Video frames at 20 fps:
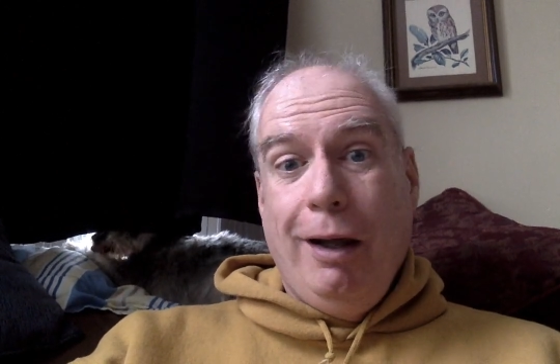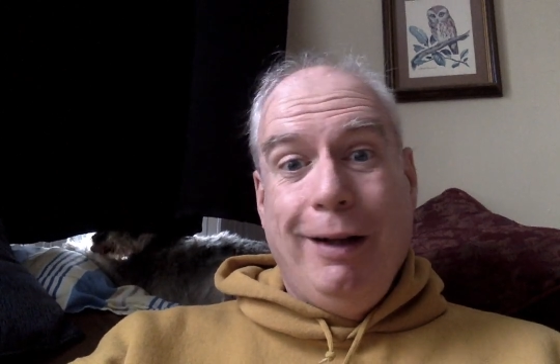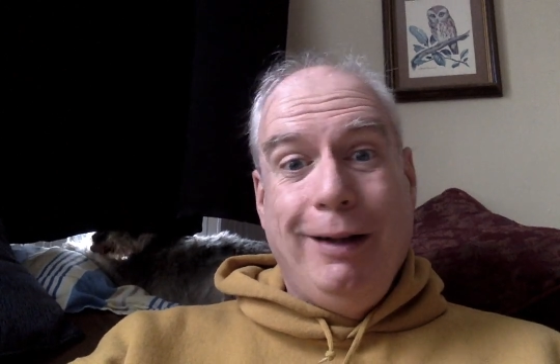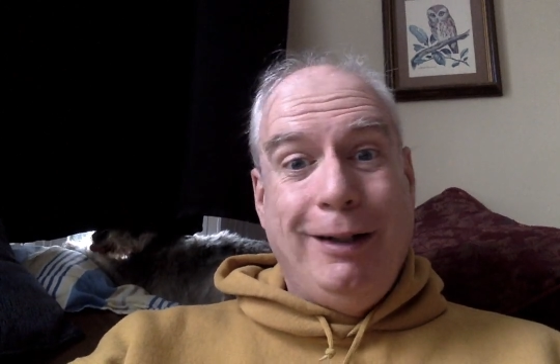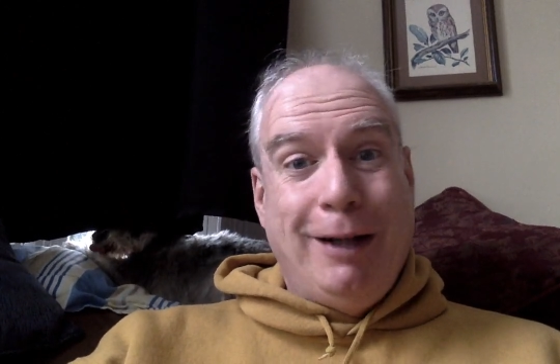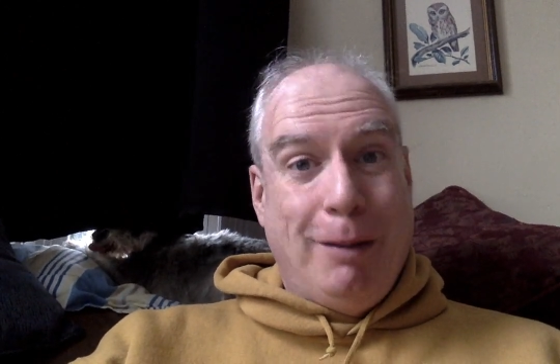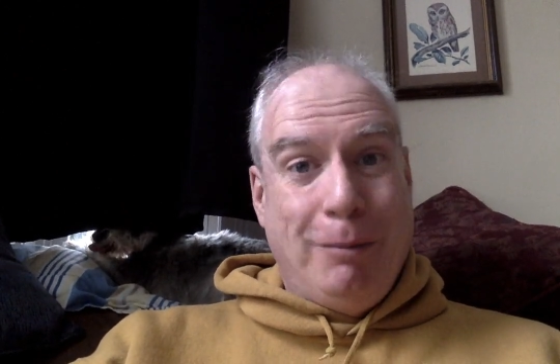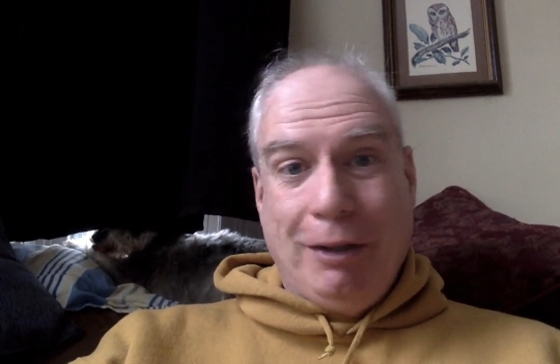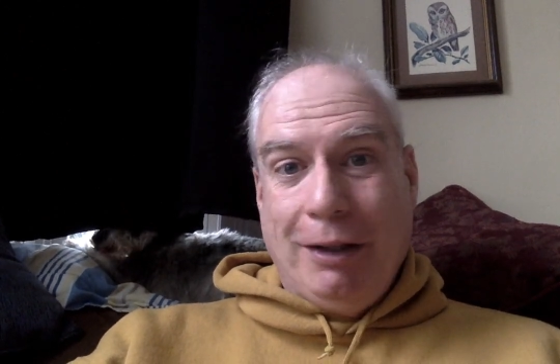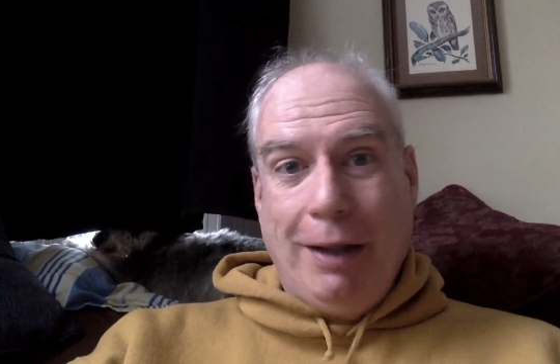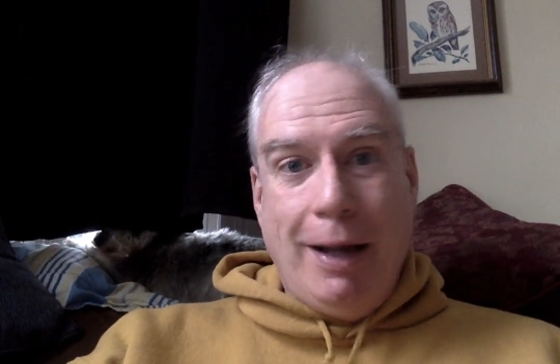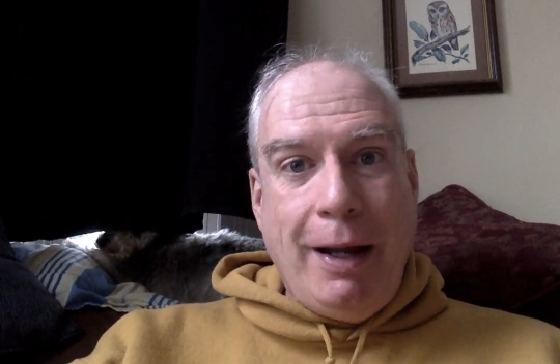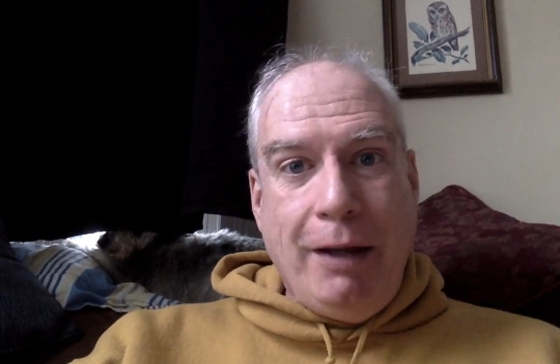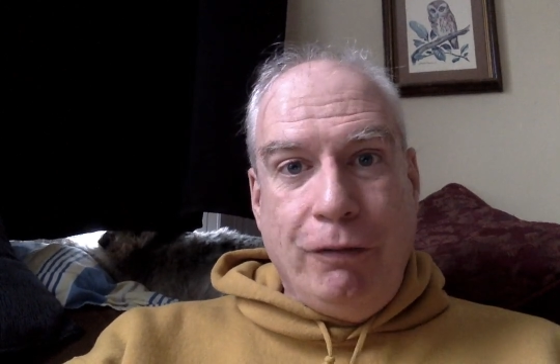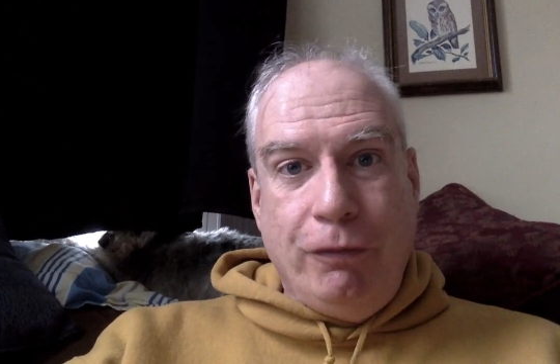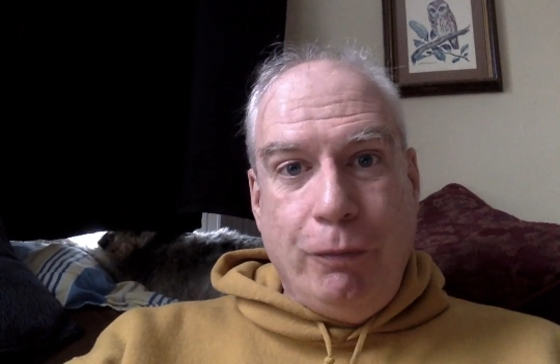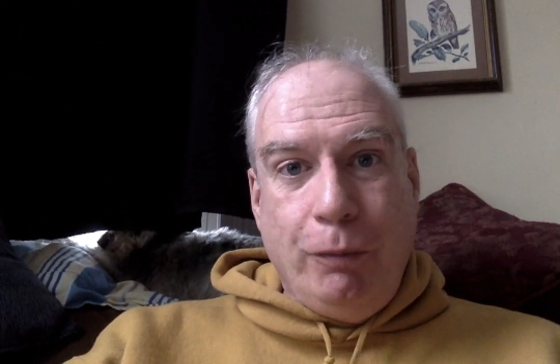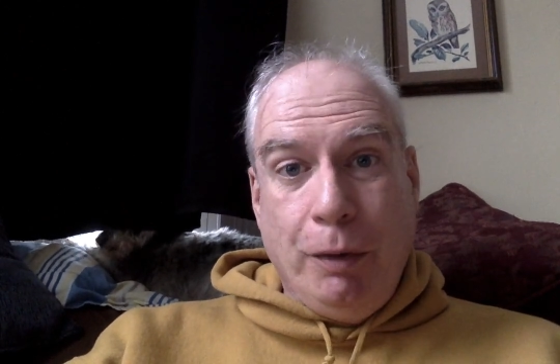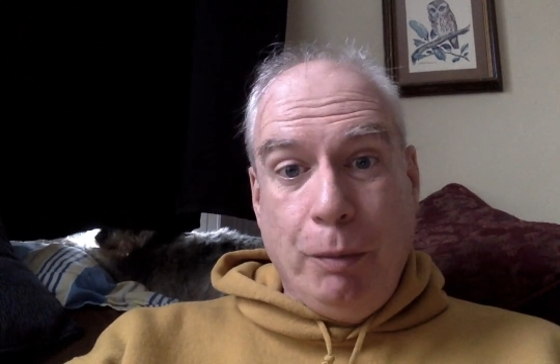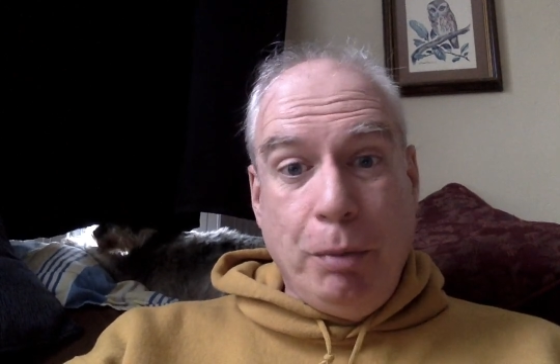come to
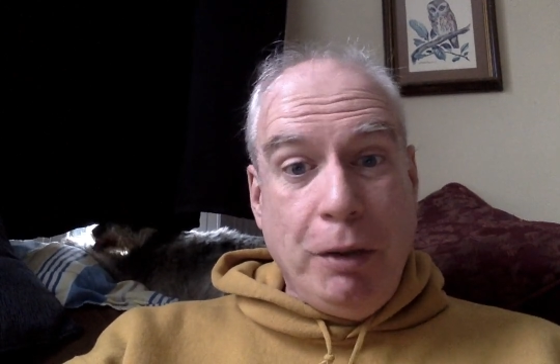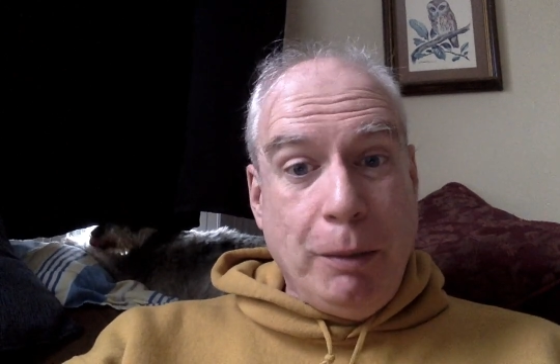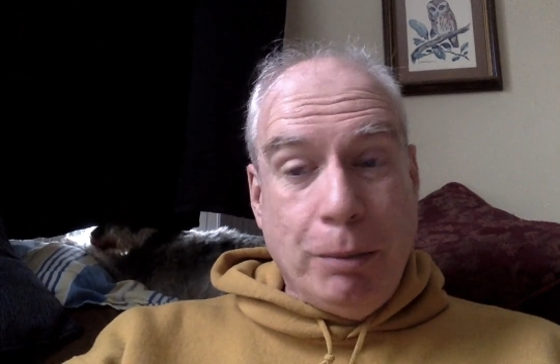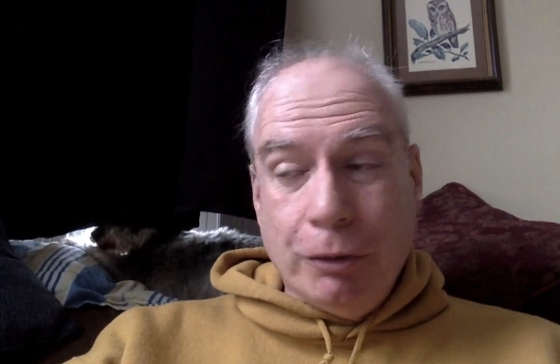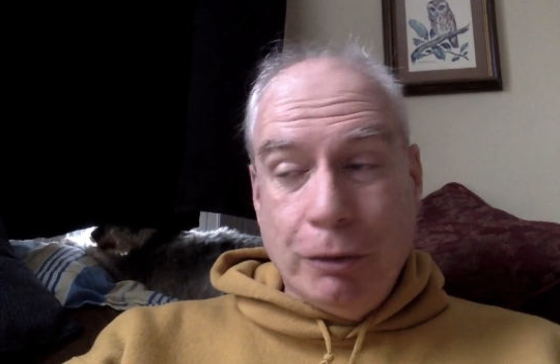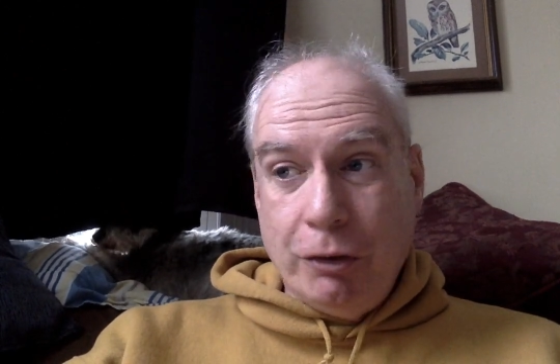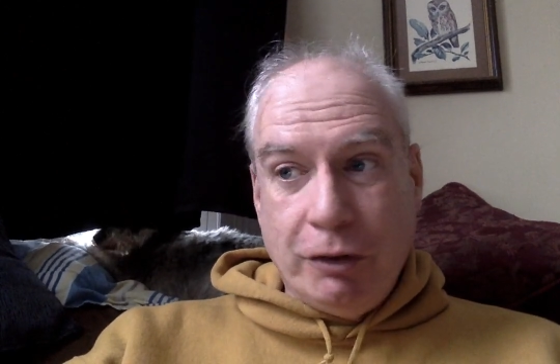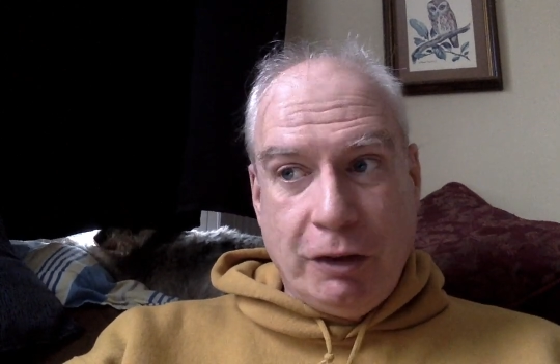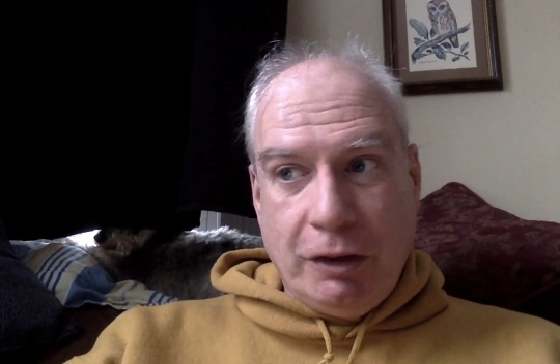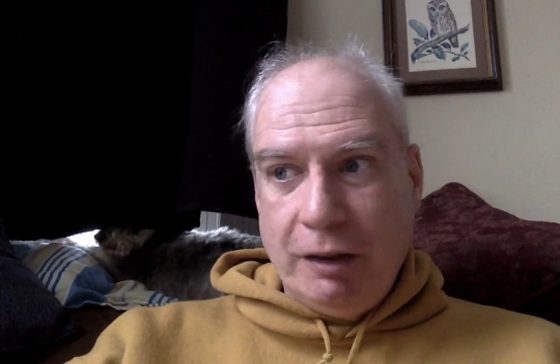life with people just